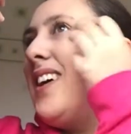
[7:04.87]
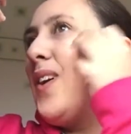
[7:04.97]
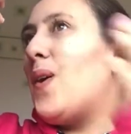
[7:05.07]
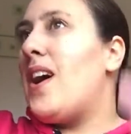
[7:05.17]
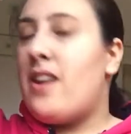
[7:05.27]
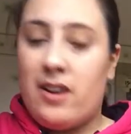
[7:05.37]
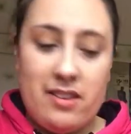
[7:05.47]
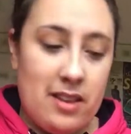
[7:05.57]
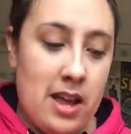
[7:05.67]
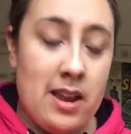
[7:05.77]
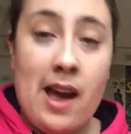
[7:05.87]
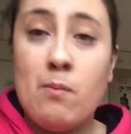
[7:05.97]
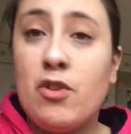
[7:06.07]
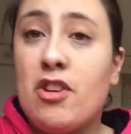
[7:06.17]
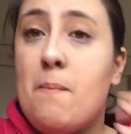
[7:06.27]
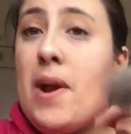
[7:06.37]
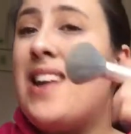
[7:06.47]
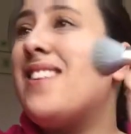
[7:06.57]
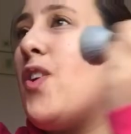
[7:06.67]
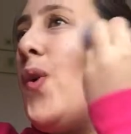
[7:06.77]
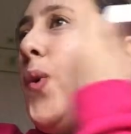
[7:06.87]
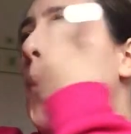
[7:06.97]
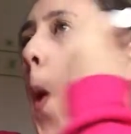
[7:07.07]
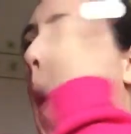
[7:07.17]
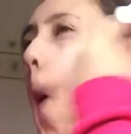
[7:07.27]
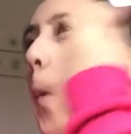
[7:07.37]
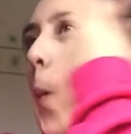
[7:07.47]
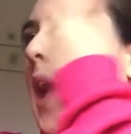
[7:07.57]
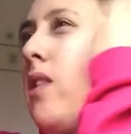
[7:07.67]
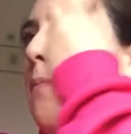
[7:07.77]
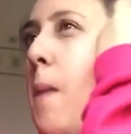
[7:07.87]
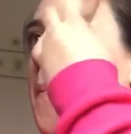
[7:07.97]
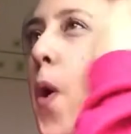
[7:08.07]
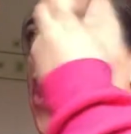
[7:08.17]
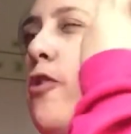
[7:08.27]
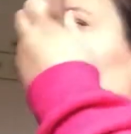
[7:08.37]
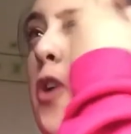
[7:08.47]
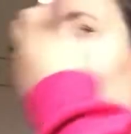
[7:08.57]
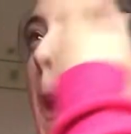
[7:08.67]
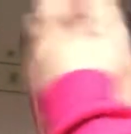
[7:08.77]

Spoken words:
quite nicely. Now I'm just going to blend it all with my brush,